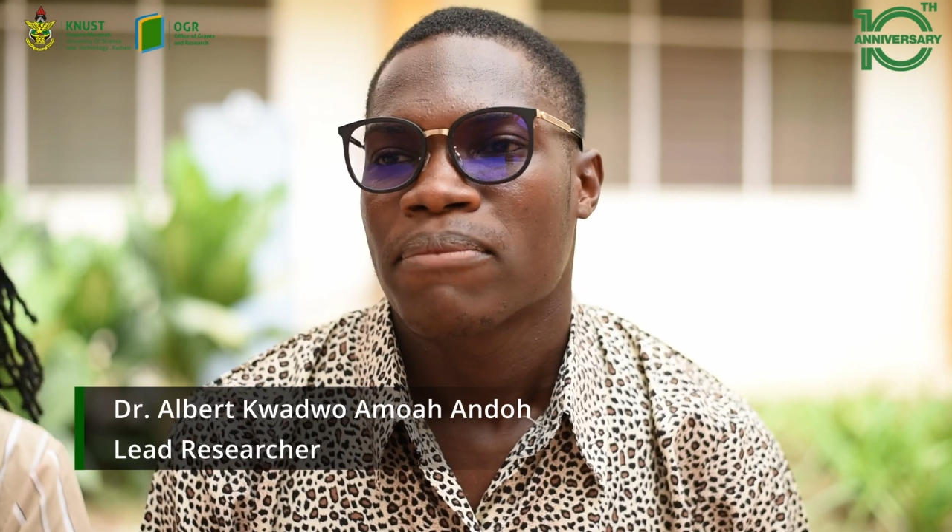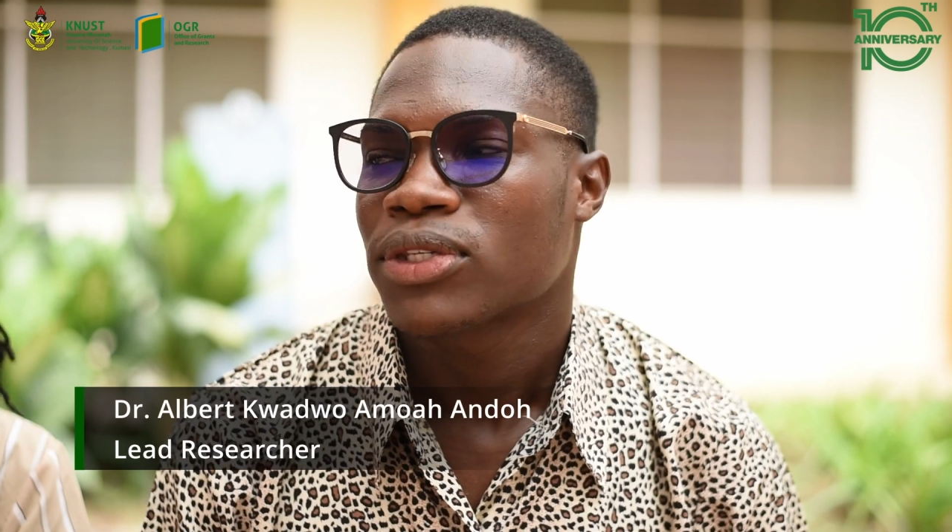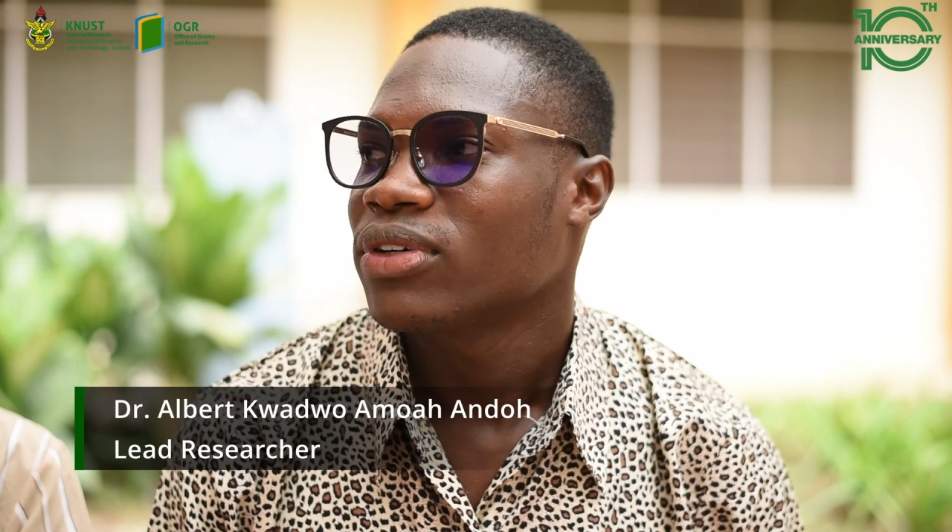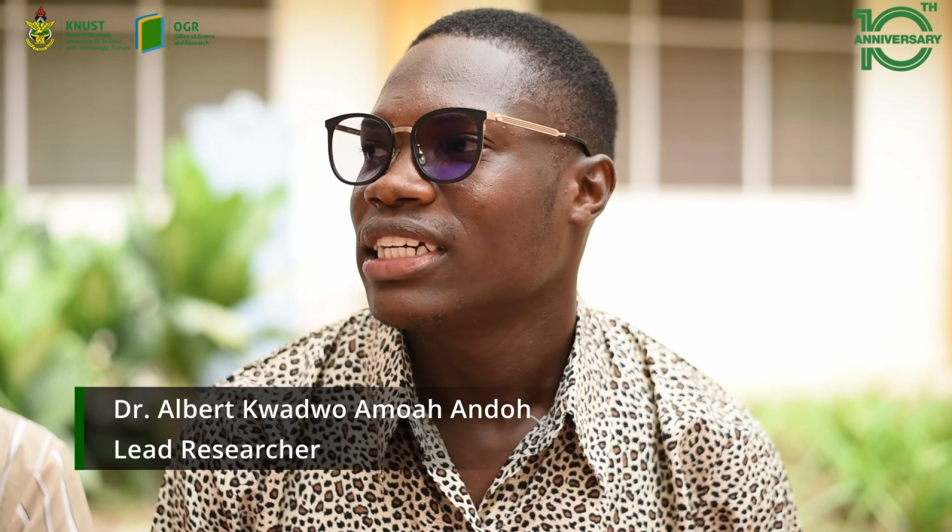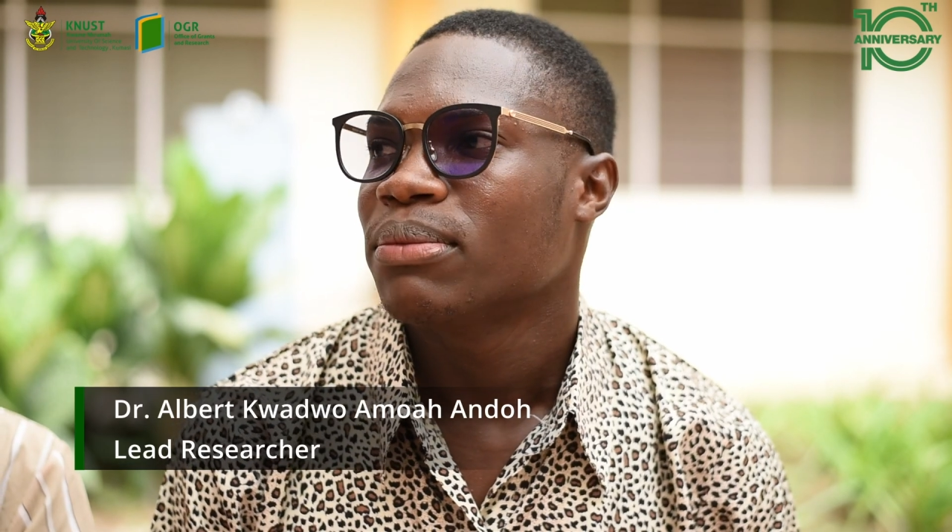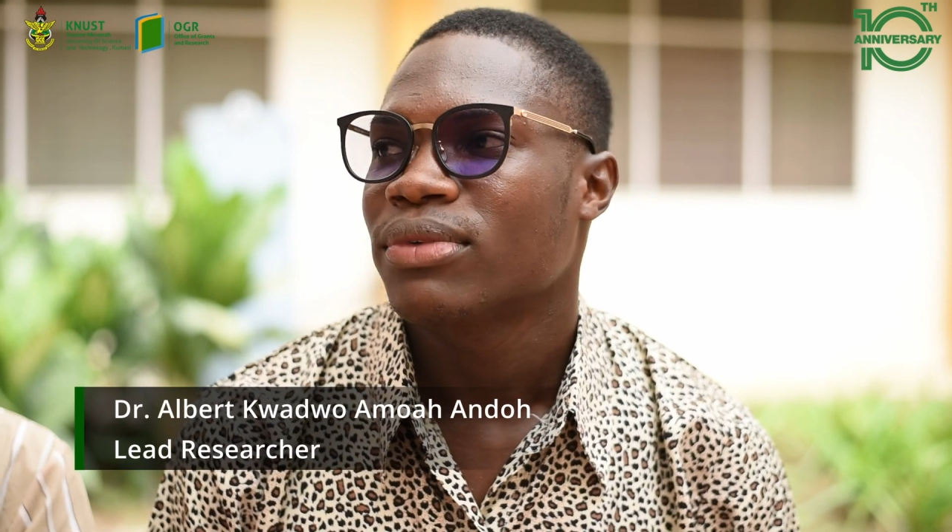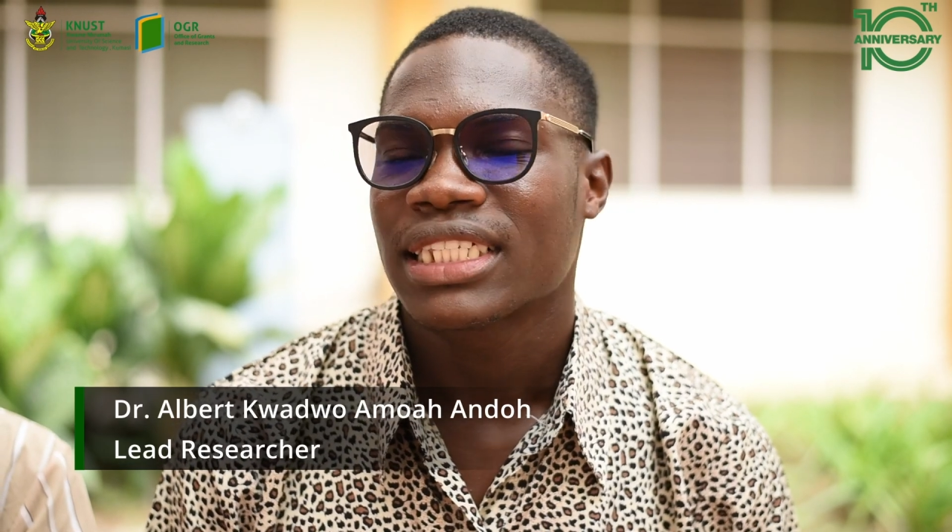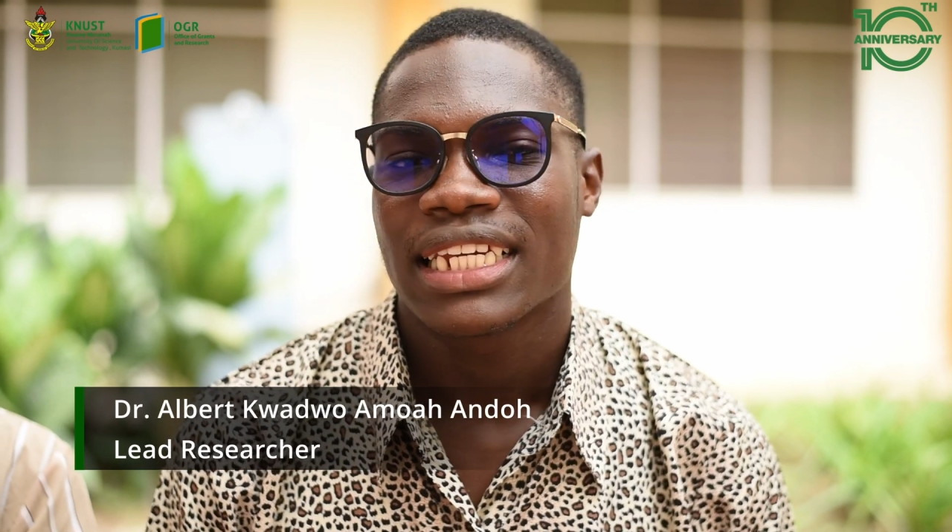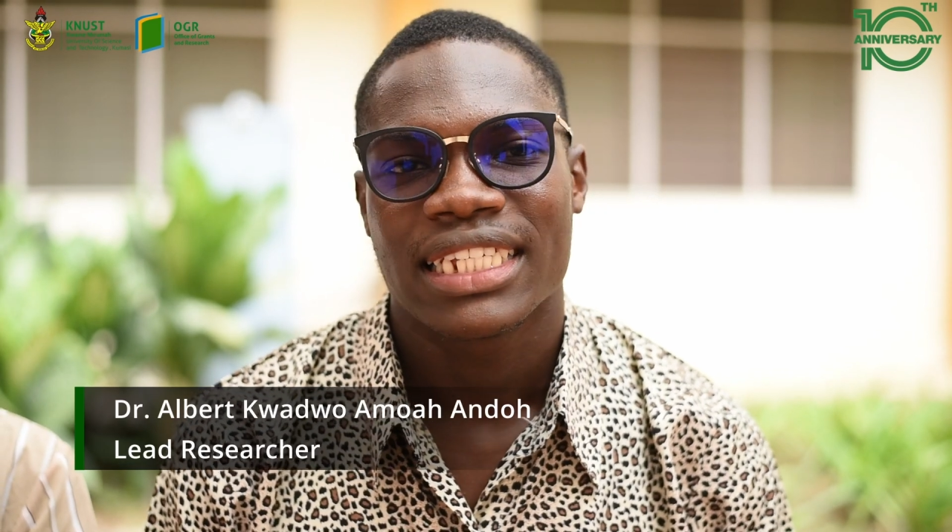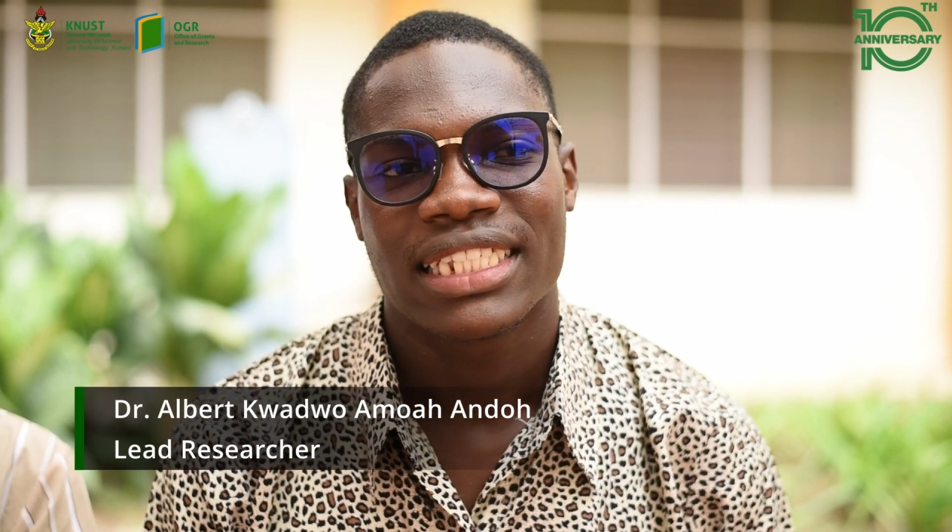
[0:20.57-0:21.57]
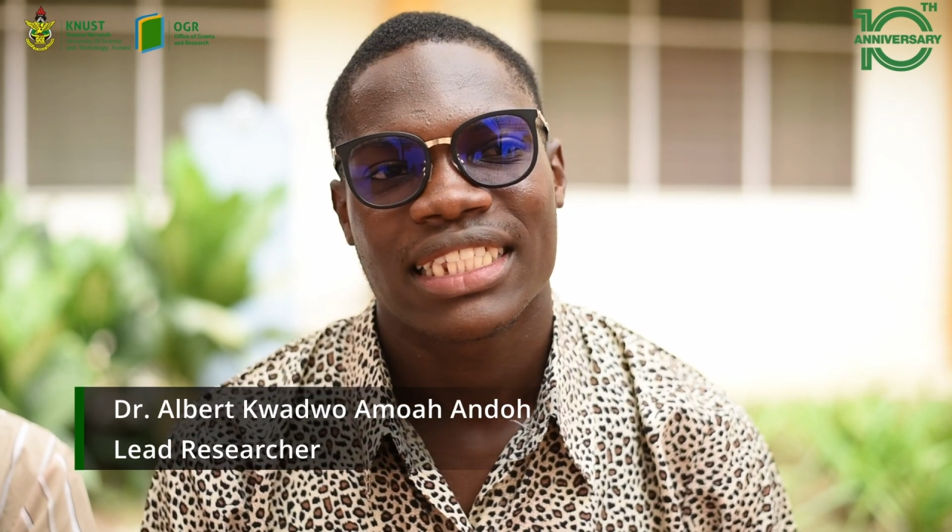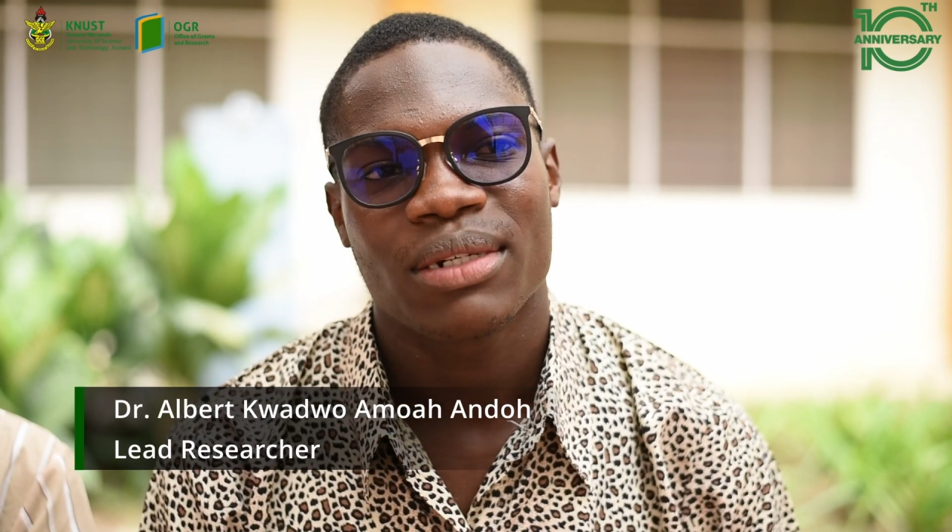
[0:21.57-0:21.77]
So in most cases,